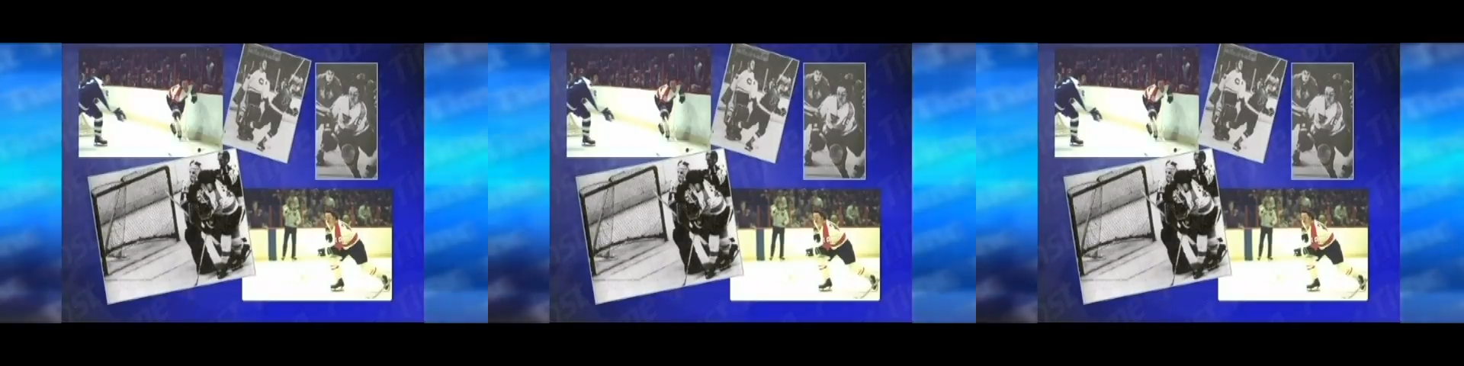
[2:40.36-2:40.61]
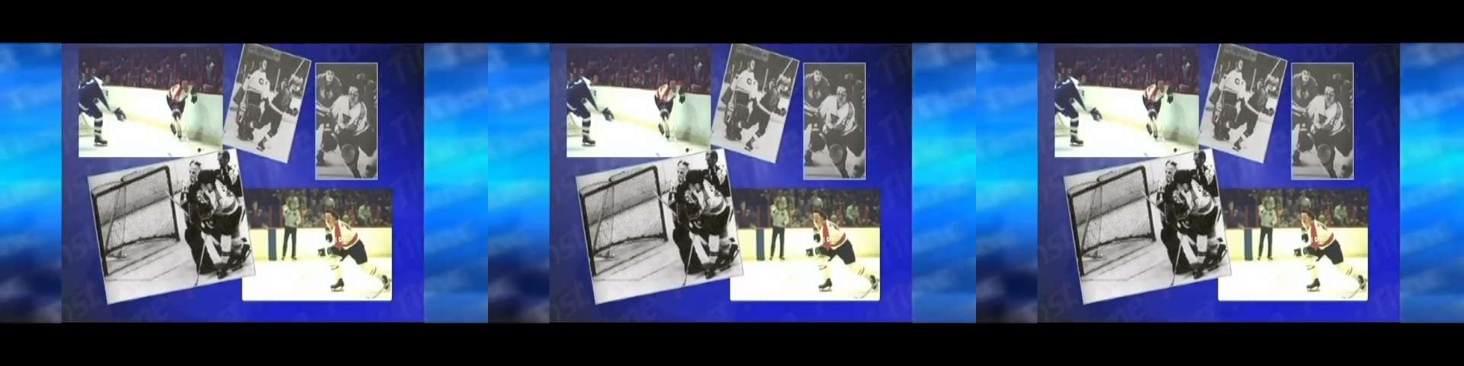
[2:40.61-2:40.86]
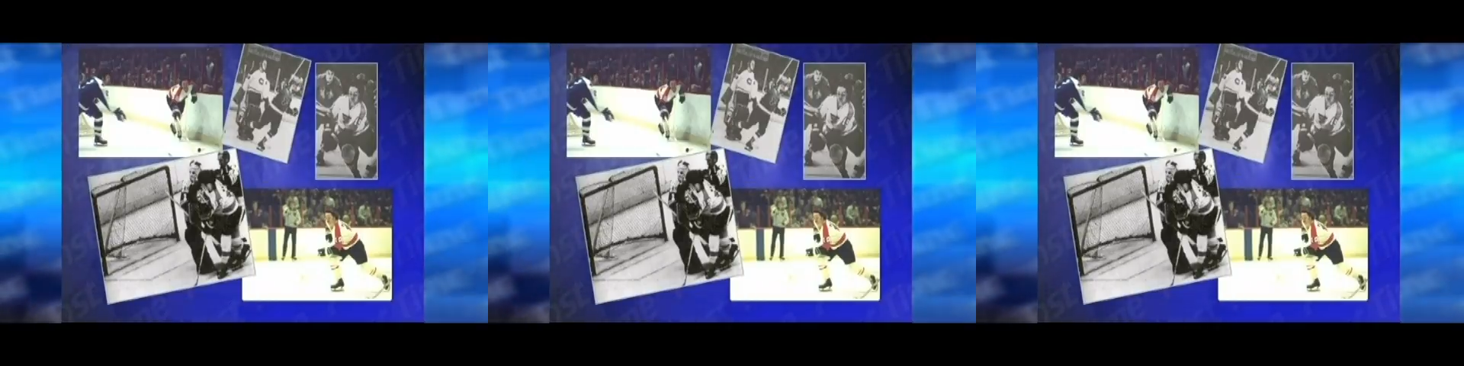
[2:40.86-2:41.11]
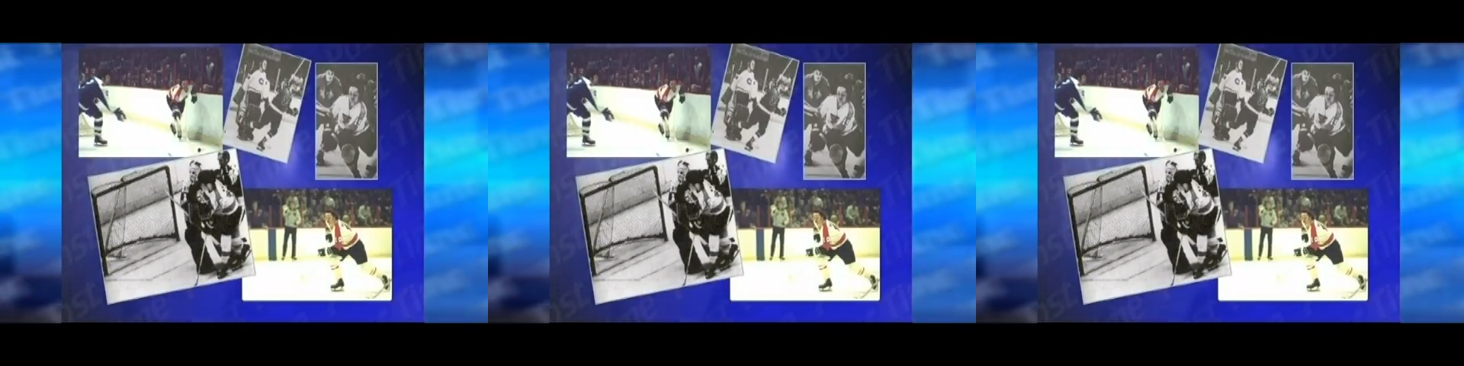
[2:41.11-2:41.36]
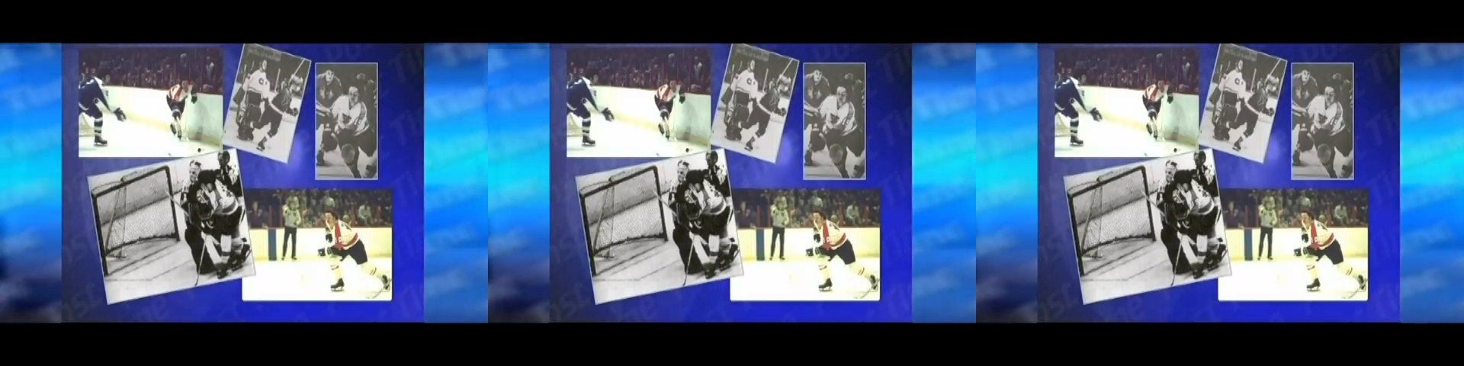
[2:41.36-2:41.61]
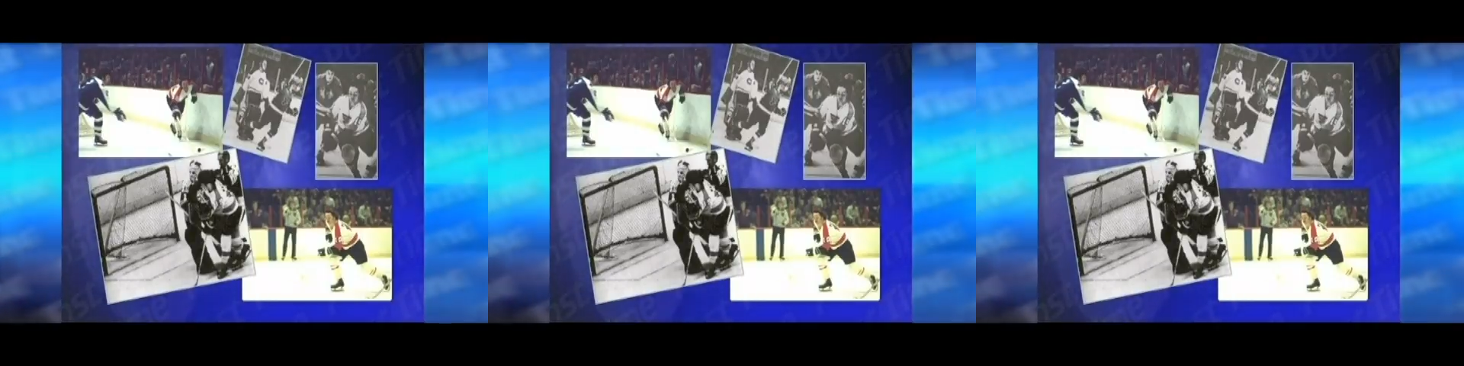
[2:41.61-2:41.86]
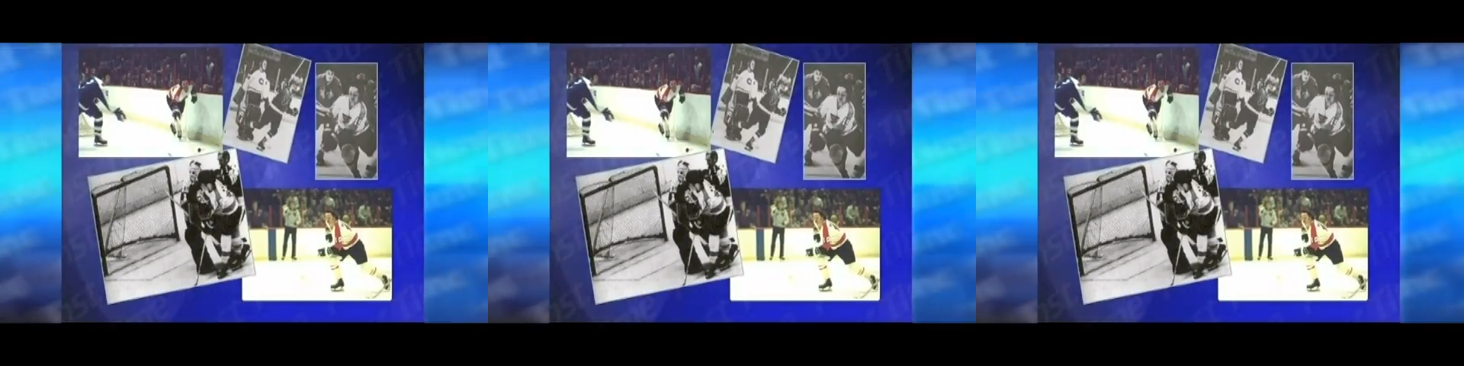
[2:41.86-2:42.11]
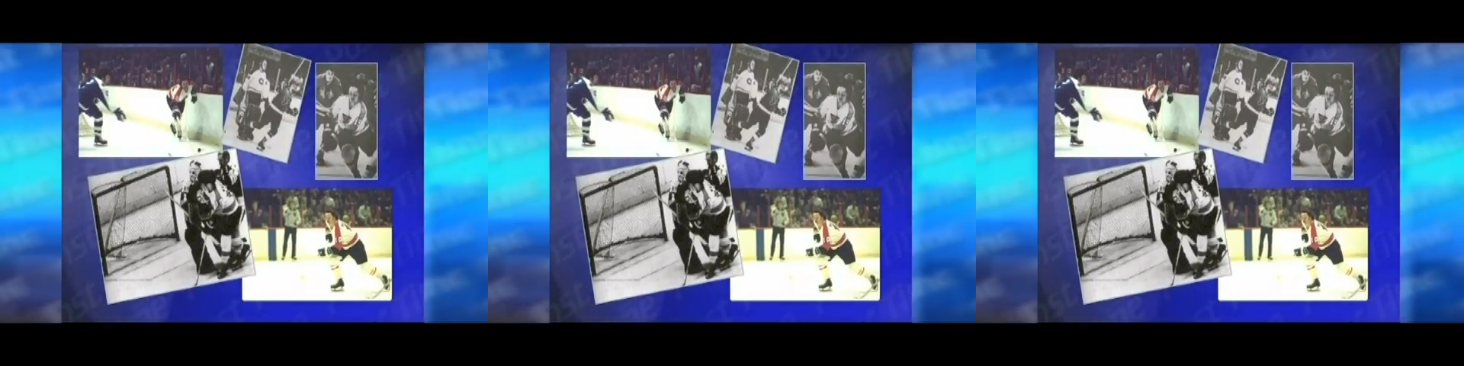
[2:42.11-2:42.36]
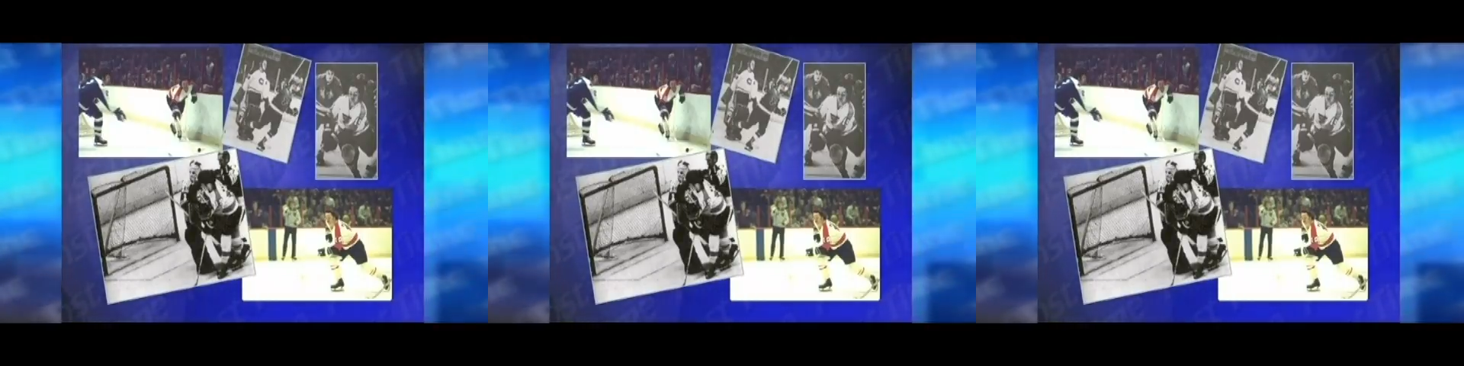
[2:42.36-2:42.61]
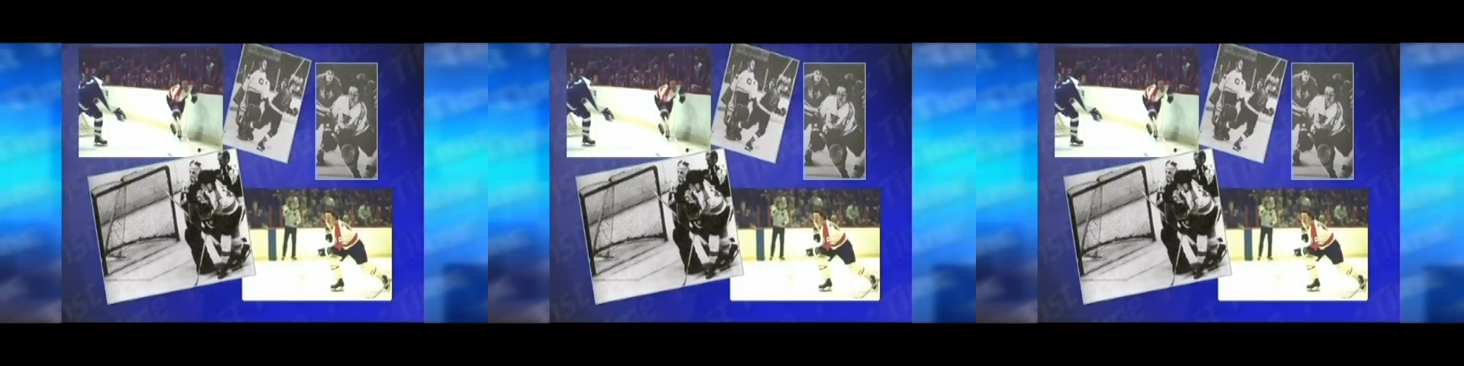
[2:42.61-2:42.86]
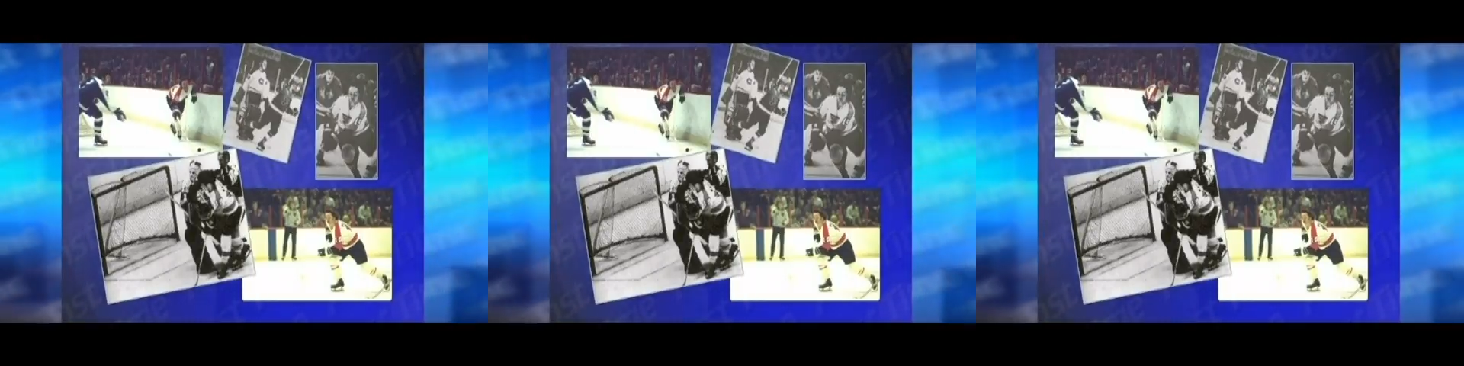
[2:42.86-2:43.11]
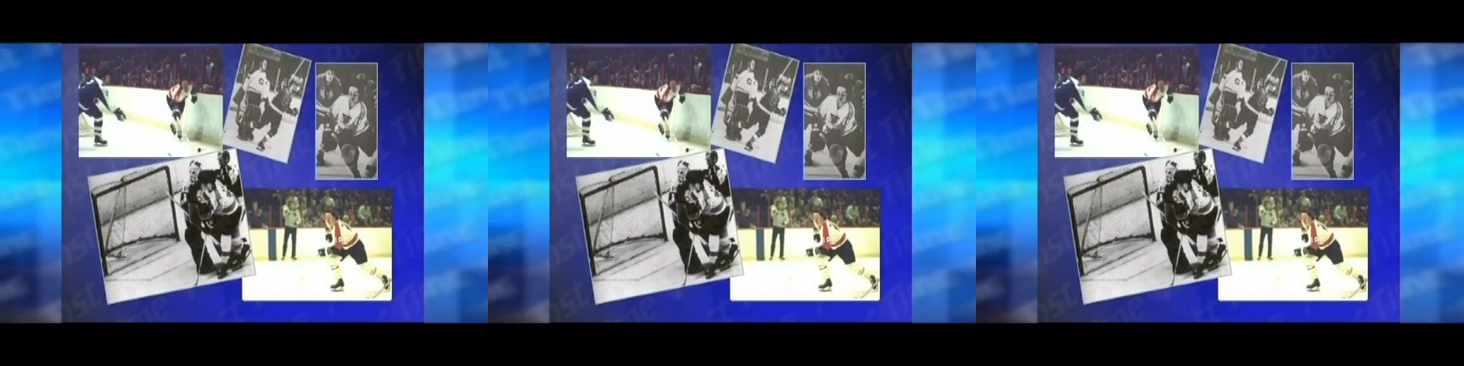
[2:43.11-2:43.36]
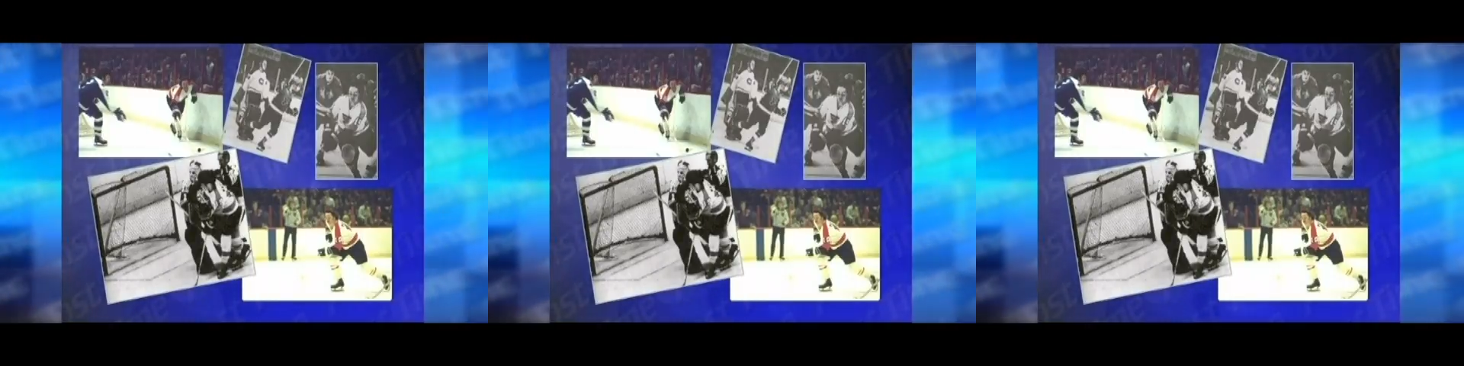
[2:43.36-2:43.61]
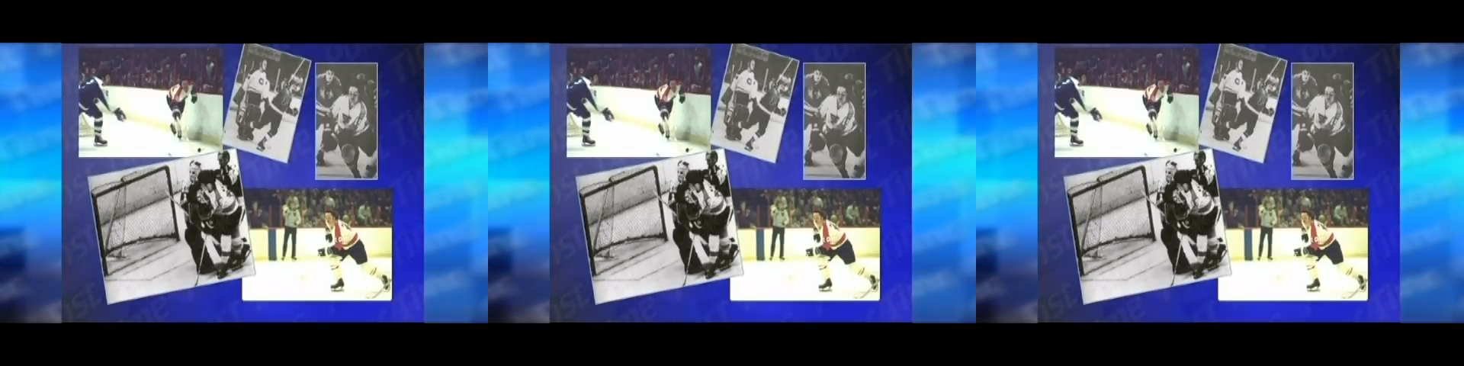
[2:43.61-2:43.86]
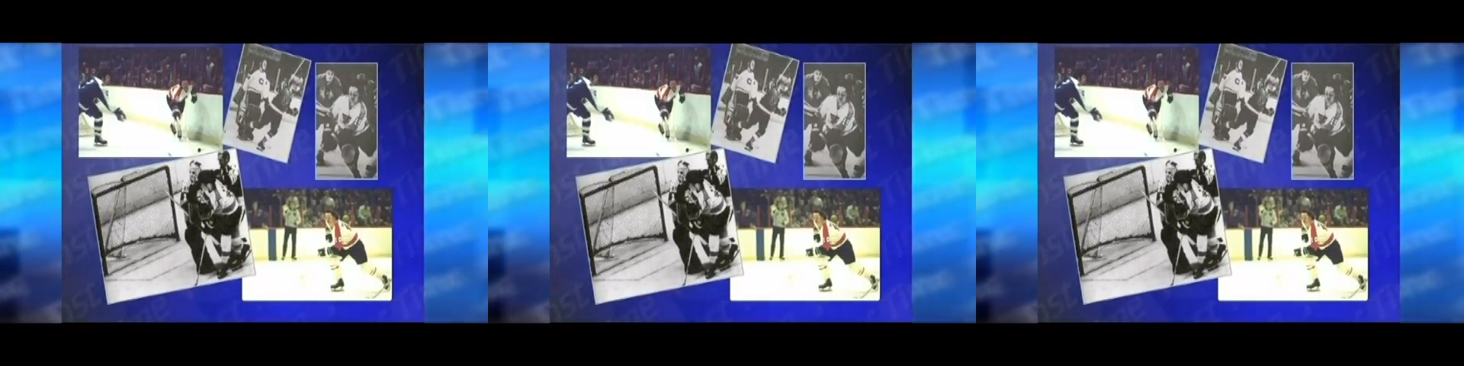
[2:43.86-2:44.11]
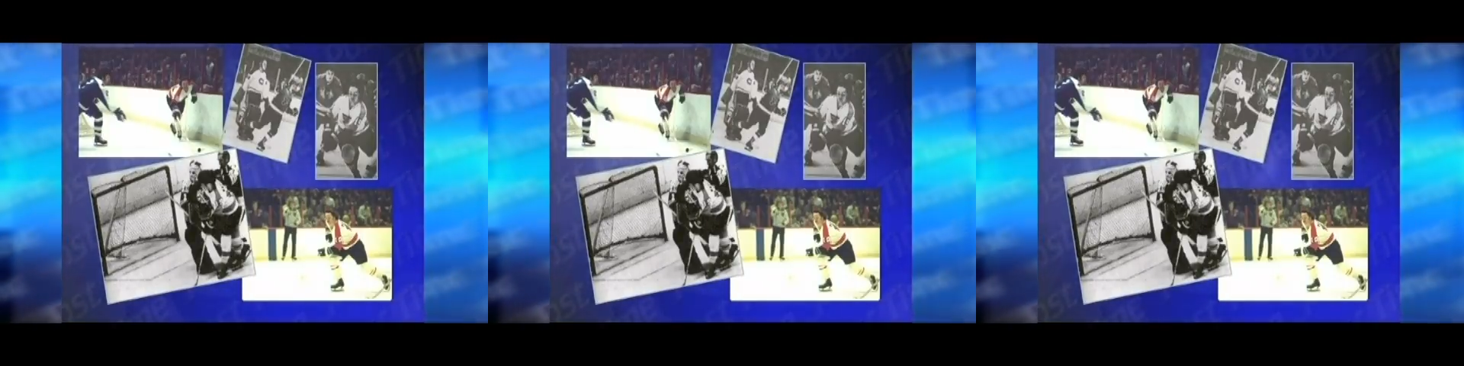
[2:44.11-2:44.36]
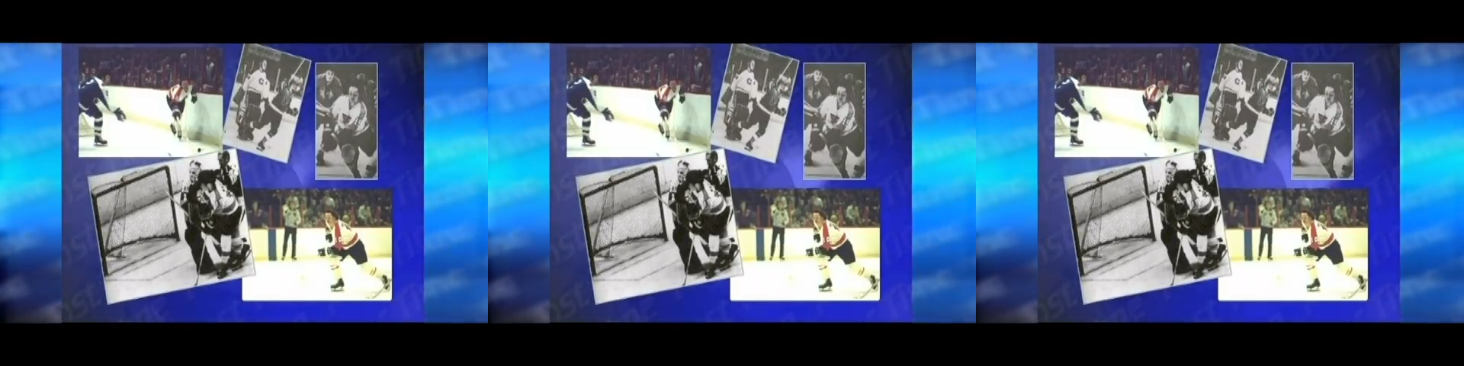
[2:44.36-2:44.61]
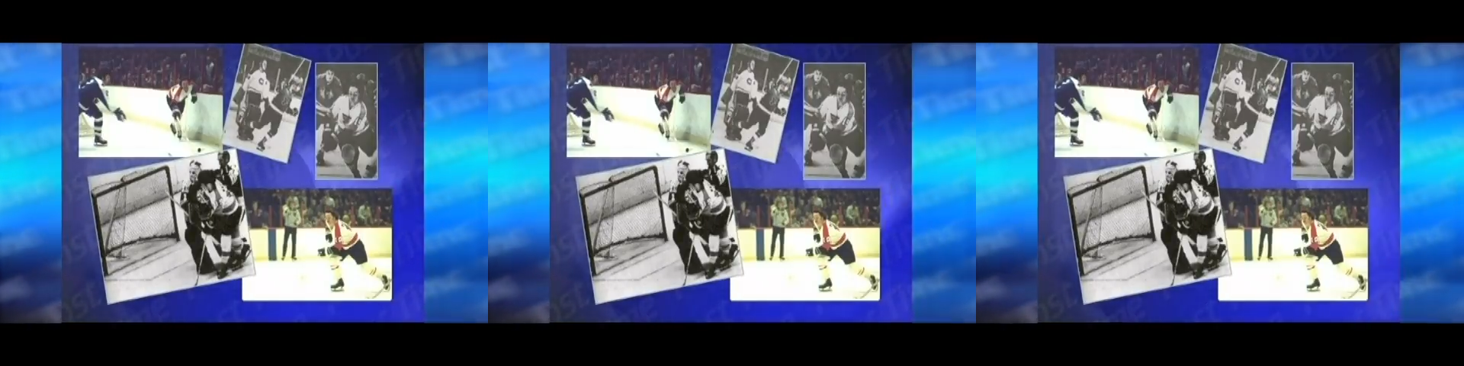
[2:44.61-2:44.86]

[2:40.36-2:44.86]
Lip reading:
(no speaker visible)